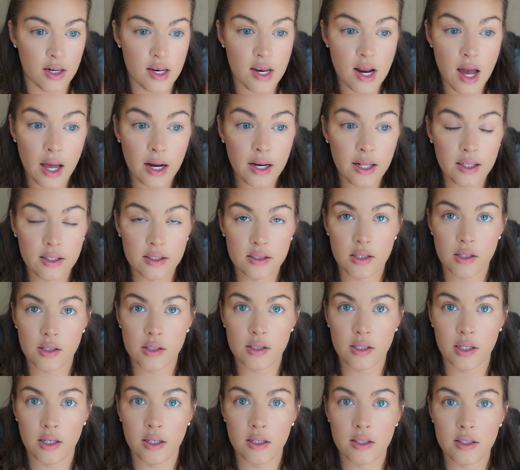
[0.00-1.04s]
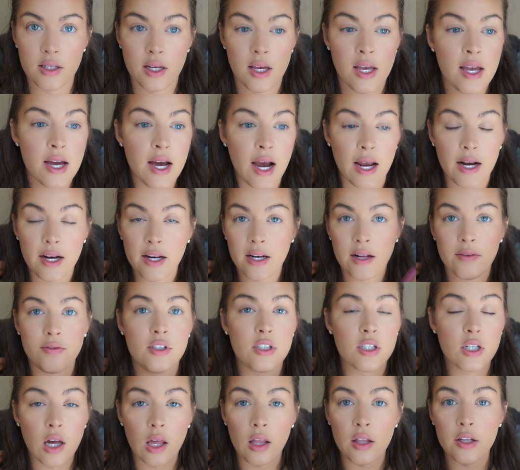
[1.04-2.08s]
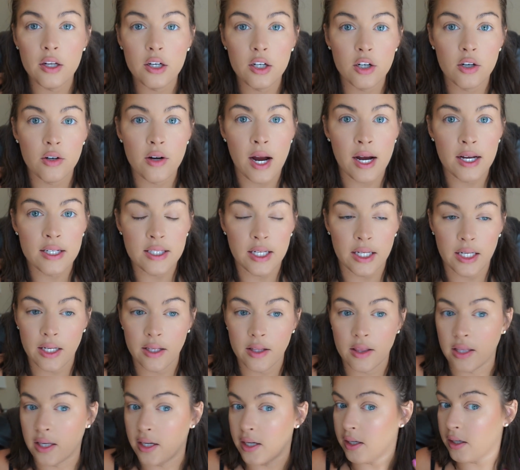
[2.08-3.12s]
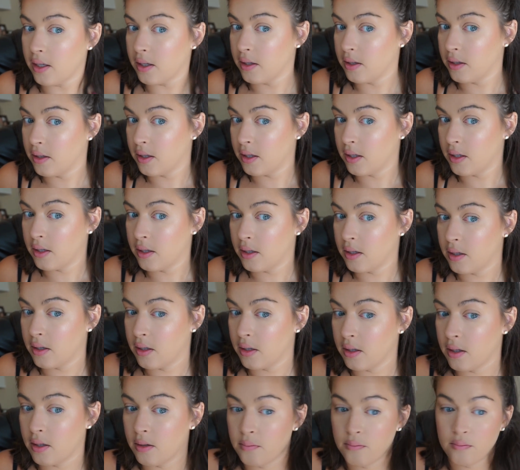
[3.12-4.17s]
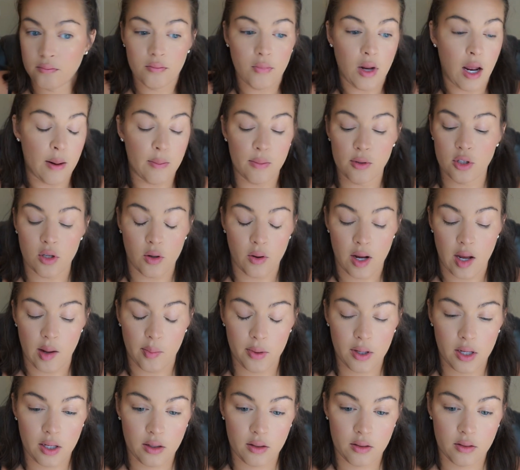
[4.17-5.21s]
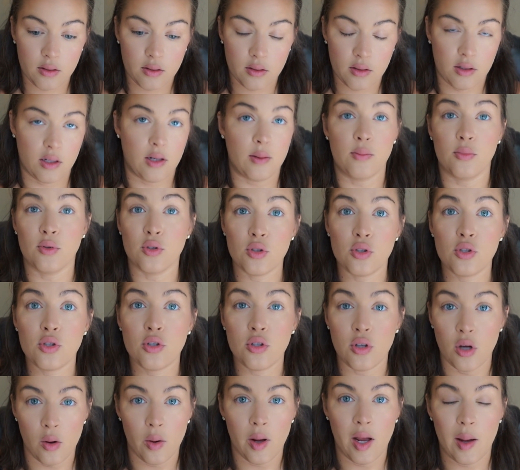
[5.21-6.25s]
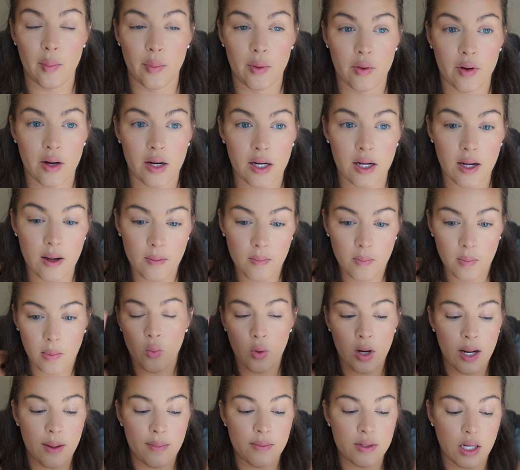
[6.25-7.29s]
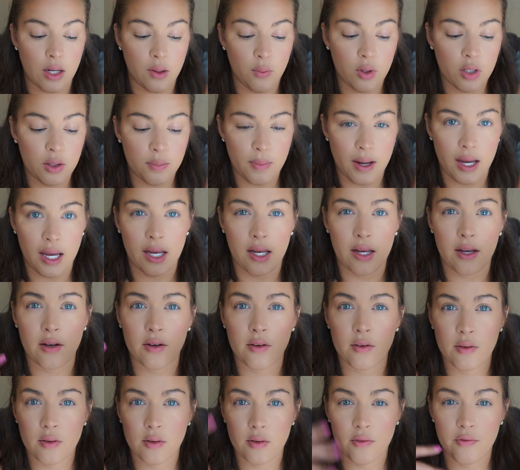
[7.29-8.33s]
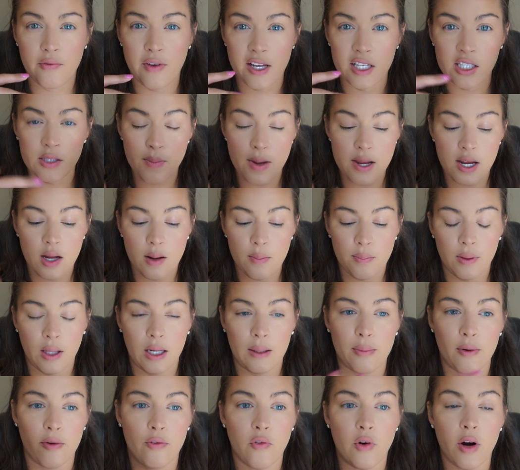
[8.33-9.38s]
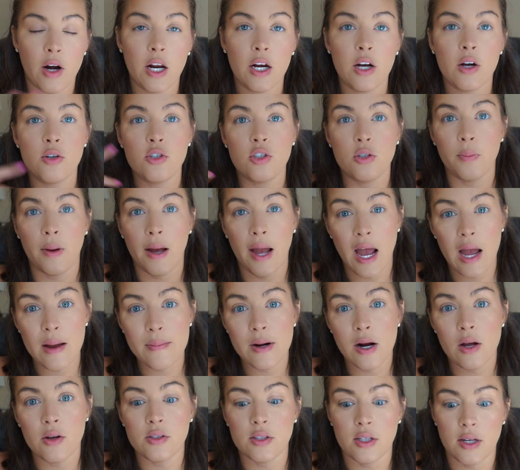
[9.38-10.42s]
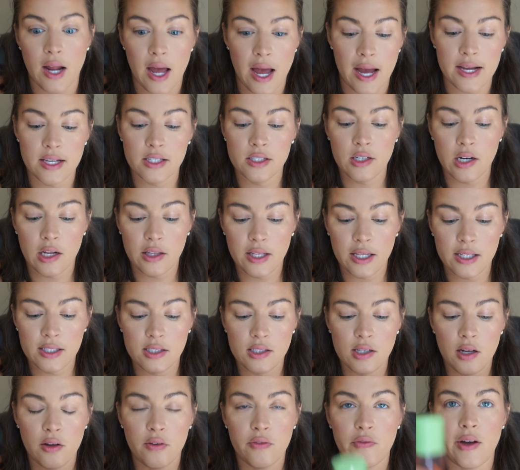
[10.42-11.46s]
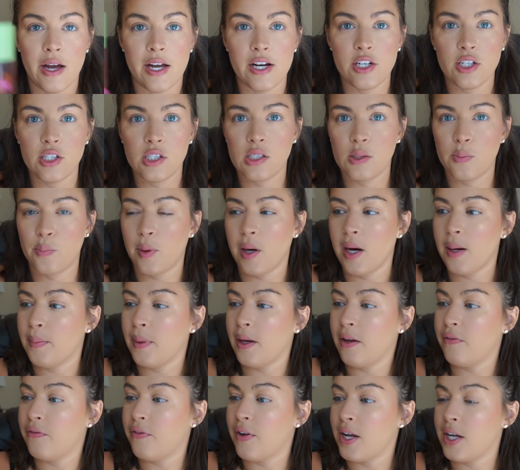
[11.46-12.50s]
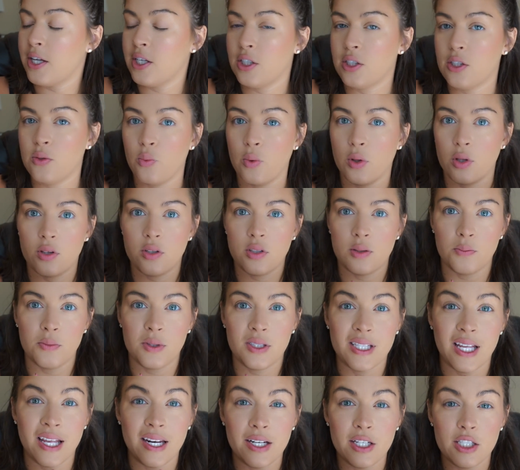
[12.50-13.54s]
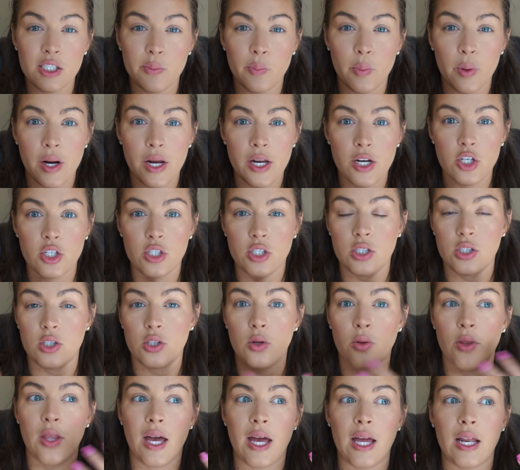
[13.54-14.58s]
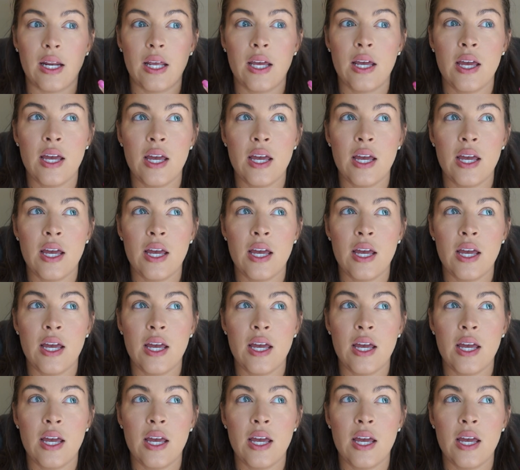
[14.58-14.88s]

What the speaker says: non-existent. I didn't have to color correct anything. I'm so happy. I'm so happy right now. When I'm done with my face makeup, like before I go do my eyebrows and eyes and all that stuff, I just spray my face with some setting spray just so that